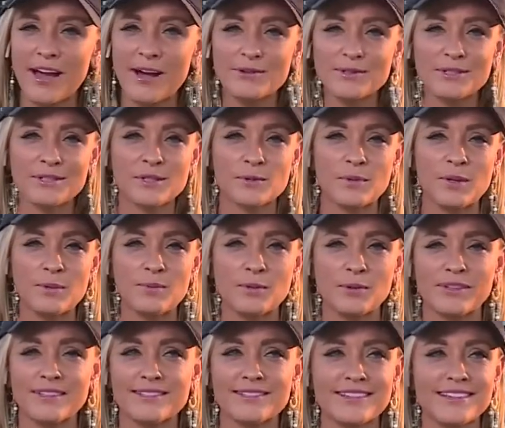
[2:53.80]
thousands of
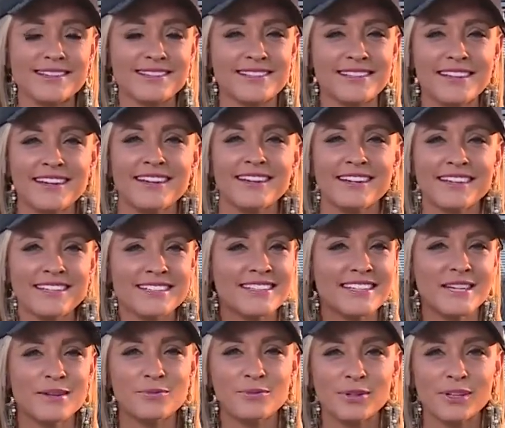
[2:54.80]
people. And he says his
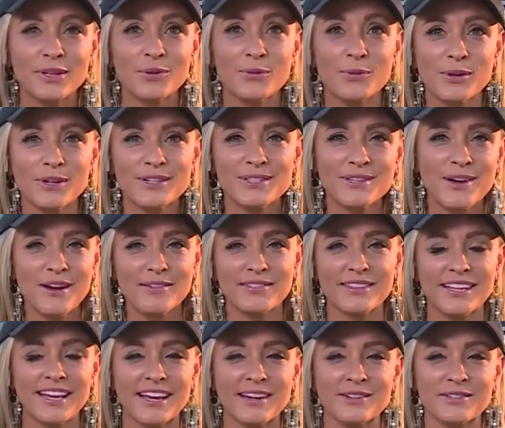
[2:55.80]
team really works
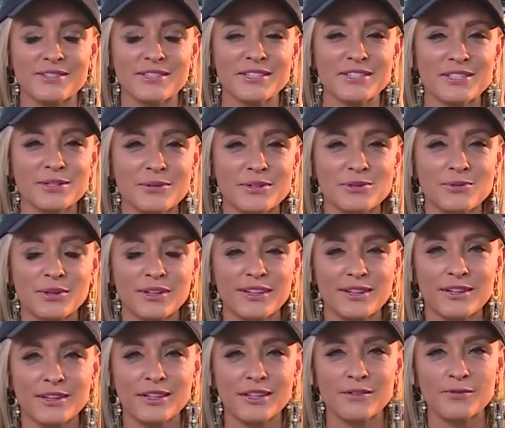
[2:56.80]
off the energy, so he's
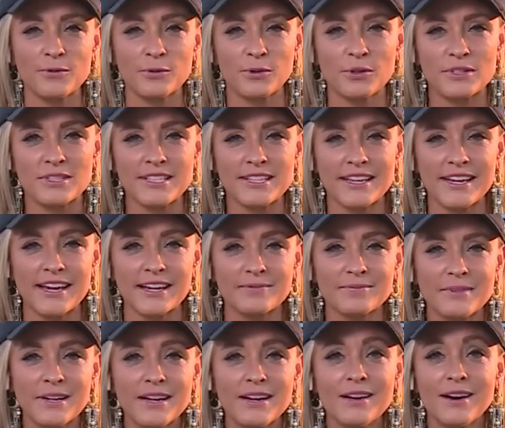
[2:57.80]
really looking forward to that.
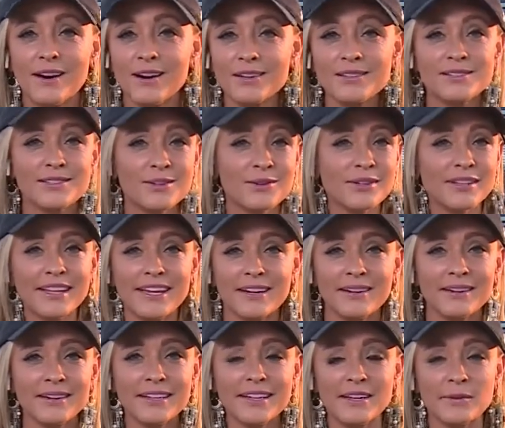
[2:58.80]
Also in the
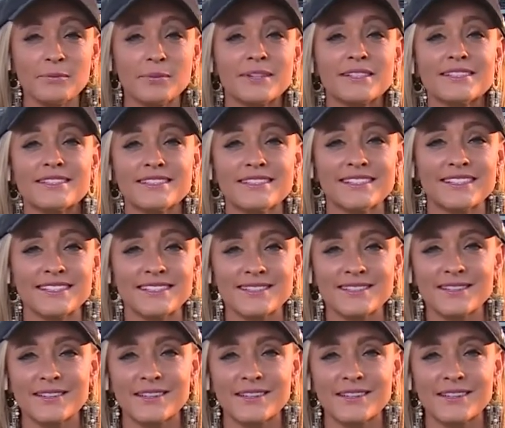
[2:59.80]
area, businesses